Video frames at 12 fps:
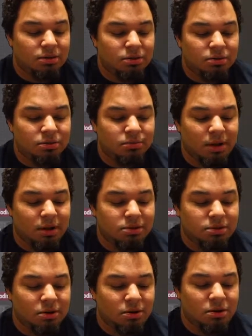do my
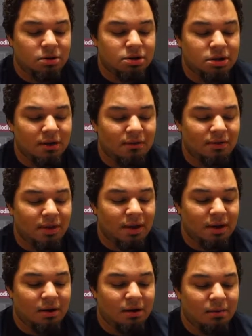saw stuff
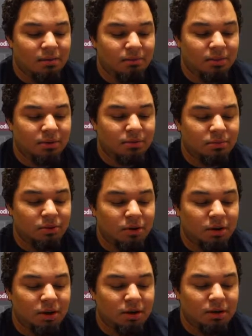there, build more
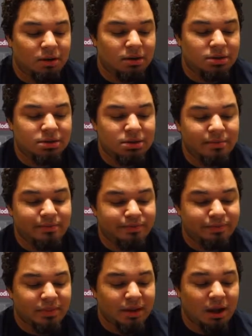ignots,
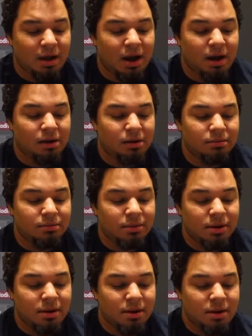iron,
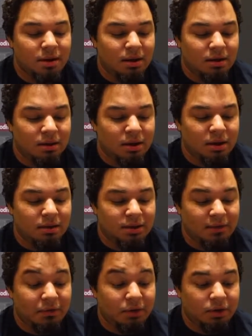and
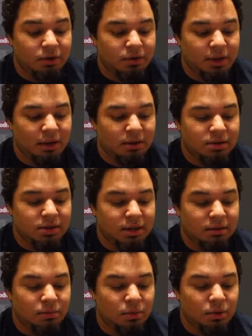definitely going to do that because I
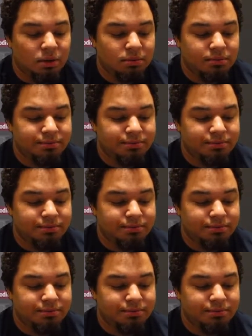need more.